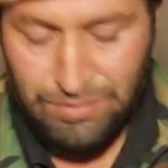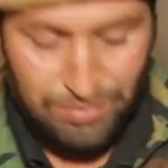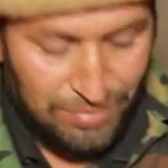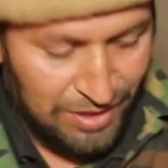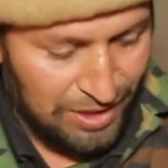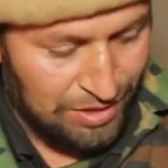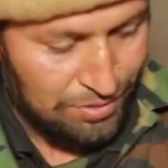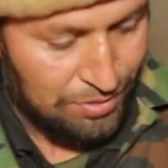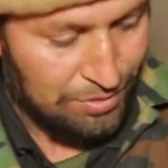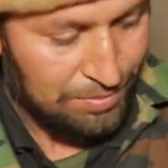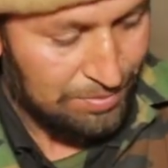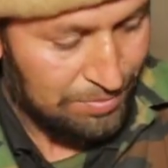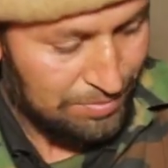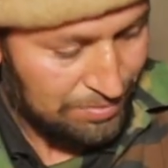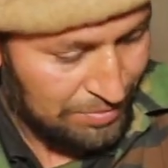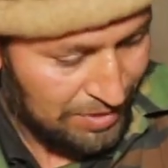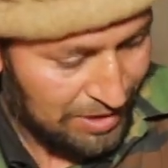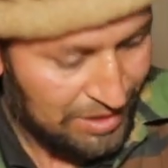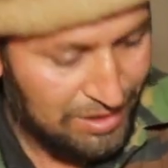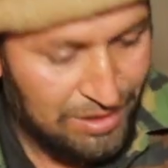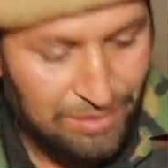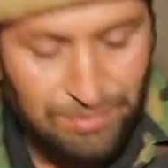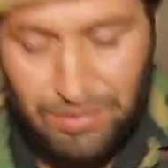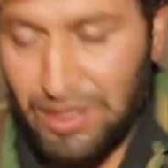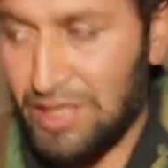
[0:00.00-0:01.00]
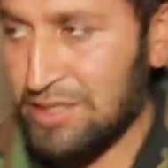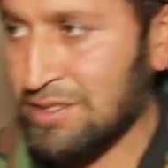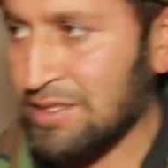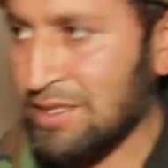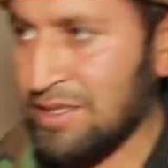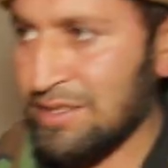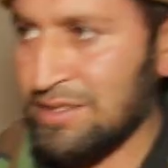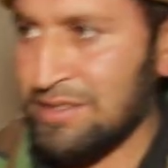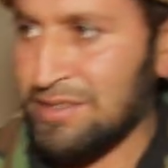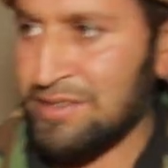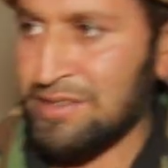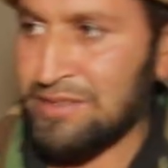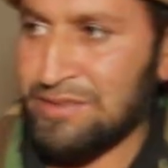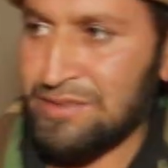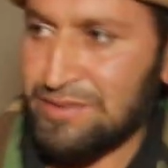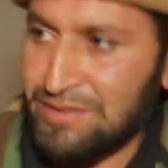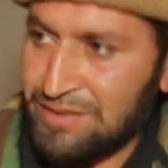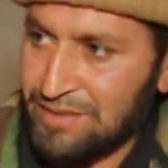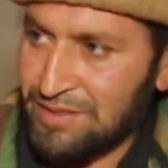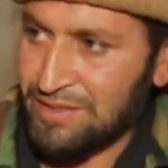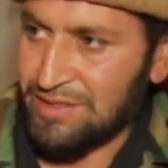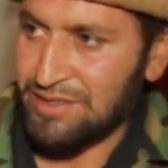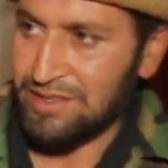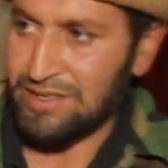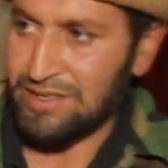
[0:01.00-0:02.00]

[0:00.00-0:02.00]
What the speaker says: Take a seat. Yes, would